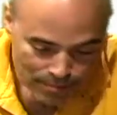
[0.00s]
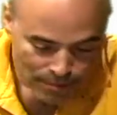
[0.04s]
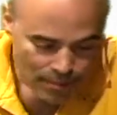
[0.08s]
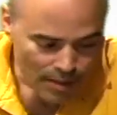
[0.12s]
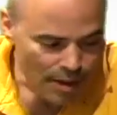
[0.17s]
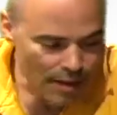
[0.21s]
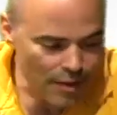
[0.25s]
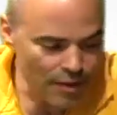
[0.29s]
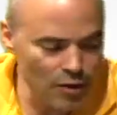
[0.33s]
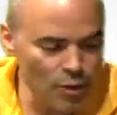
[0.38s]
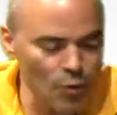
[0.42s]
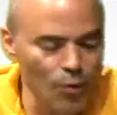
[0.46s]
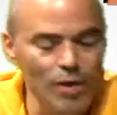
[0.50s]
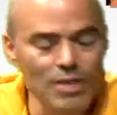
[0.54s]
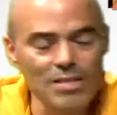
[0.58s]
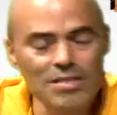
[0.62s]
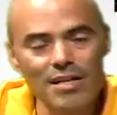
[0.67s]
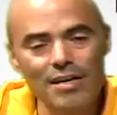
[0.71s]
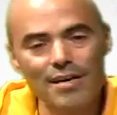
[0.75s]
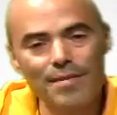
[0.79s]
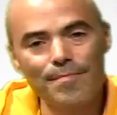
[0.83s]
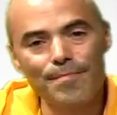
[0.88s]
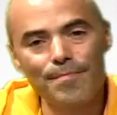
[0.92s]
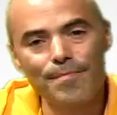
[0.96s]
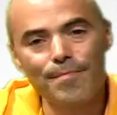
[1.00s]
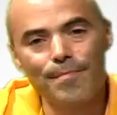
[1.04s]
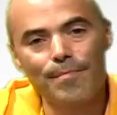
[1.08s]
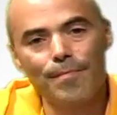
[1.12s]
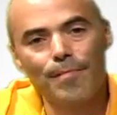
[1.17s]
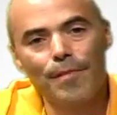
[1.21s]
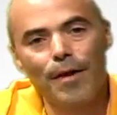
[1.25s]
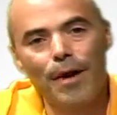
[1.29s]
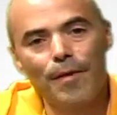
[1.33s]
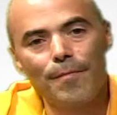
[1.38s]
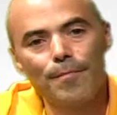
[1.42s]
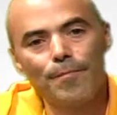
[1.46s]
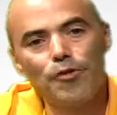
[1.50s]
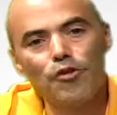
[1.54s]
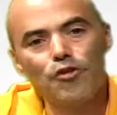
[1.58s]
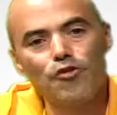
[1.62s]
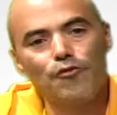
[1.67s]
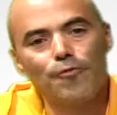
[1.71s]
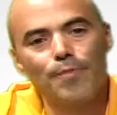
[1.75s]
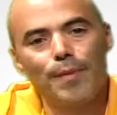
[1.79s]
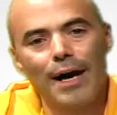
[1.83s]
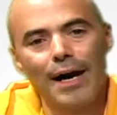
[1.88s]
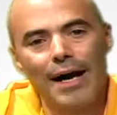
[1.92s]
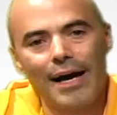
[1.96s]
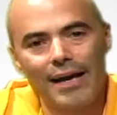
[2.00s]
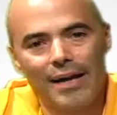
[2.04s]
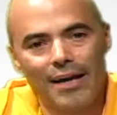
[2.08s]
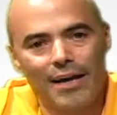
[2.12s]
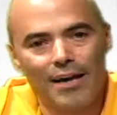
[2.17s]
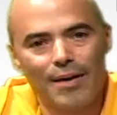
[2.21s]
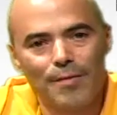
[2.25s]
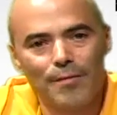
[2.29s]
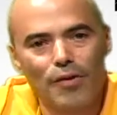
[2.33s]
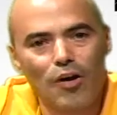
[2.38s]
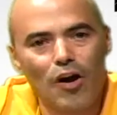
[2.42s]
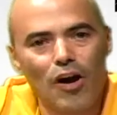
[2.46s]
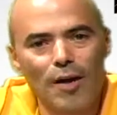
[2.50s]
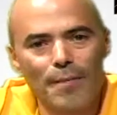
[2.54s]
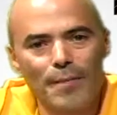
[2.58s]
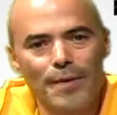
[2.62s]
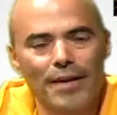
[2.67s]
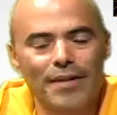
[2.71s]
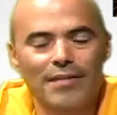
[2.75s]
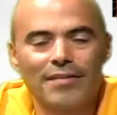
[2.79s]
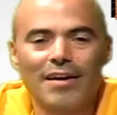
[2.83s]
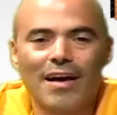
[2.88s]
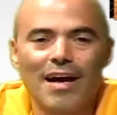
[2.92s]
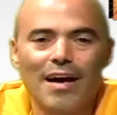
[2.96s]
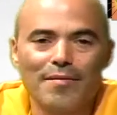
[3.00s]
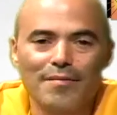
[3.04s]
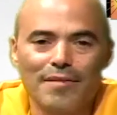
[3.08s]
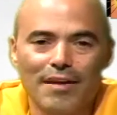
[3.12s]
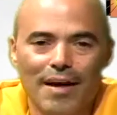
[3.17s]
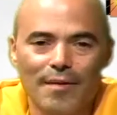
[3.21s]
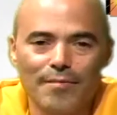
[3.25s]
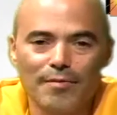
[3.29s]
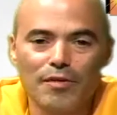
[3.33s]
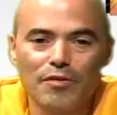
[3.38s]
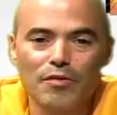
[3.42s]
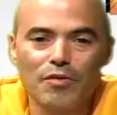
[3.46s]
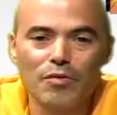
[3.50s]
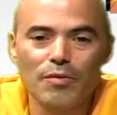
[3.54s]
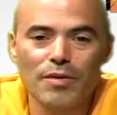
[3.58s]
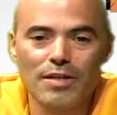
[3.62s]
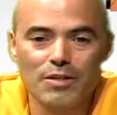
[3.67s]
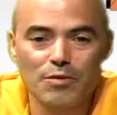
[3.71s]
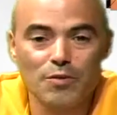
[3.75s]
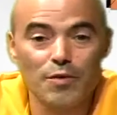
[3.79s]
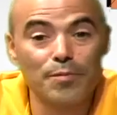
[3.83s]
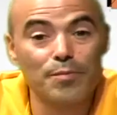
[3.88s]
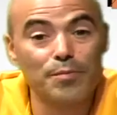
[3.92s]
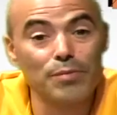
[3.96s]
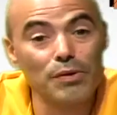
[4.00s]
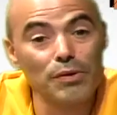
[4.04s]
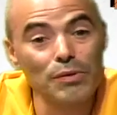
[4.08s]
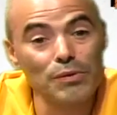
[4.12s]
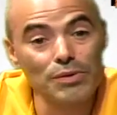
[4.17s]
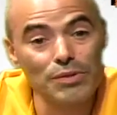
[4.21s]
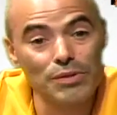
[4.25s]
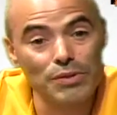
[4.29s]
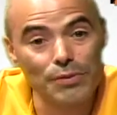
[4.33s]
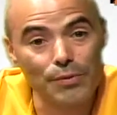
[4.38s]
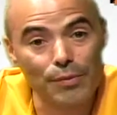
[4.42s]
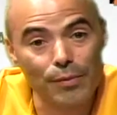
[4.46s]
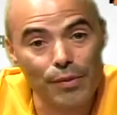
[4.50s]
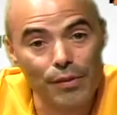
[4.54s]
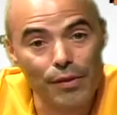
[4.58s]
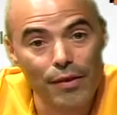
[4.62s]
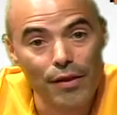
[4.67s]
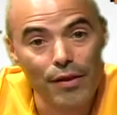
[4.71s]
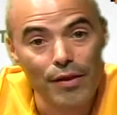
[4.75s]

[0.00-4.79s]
There was a move by Garmin and TomTom to do this with Bluetooth.